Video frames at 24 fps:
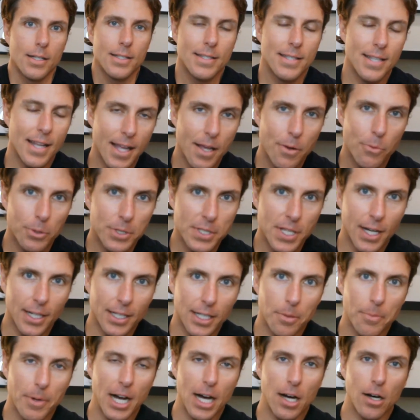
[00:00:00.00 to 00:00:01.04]
Today we're
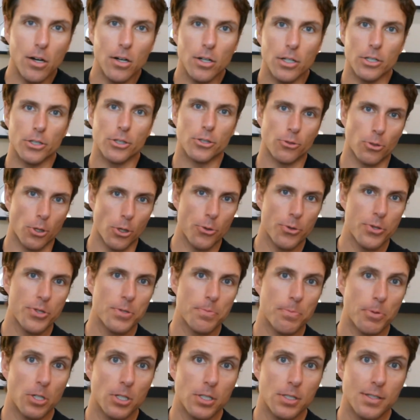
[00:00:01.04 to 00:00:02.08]
talking about growth
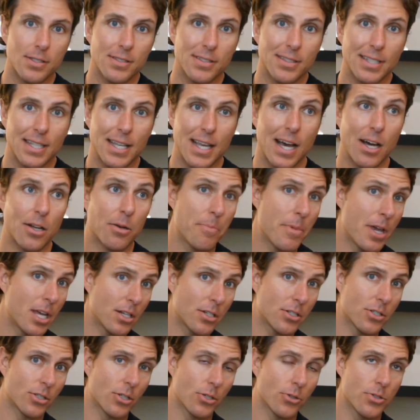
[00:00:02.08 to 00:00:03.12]
spurts, how to
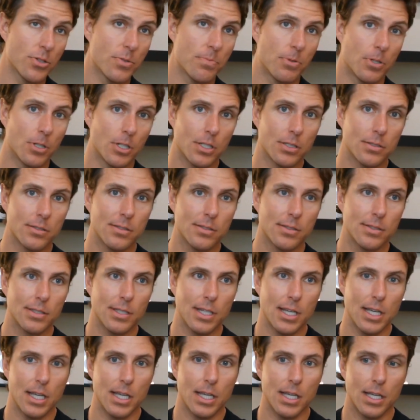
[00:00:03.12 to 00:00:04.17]
manage growth spurts,
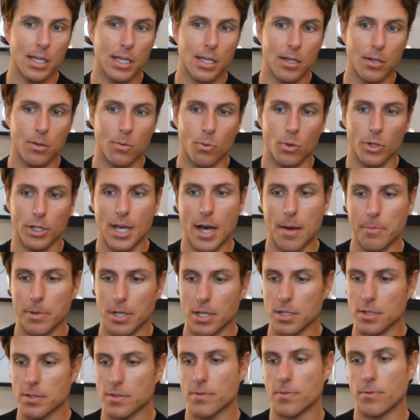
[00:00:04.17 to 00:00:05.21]
and what that
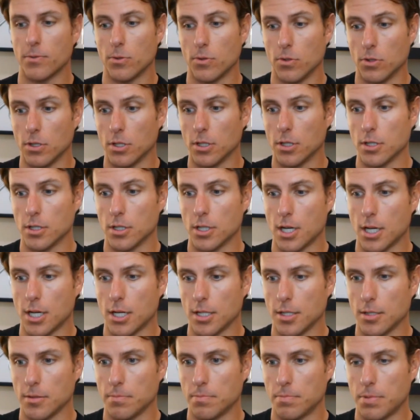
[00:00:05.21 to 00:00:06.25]
means for
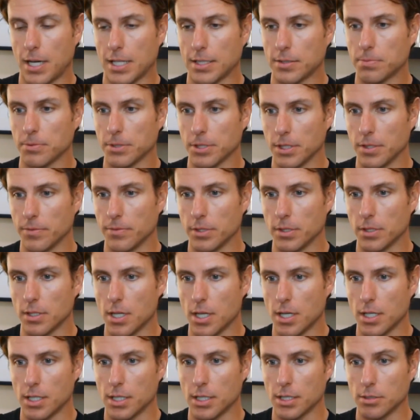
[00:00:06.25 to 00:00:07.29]
uh, possibly even
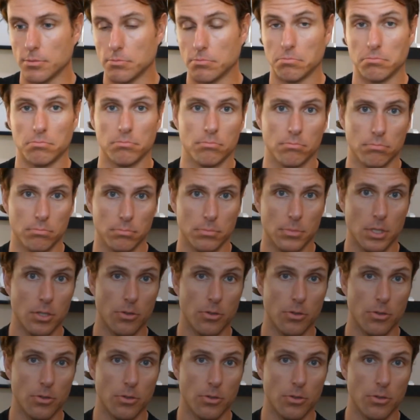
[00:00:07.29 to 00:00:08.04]
uh, you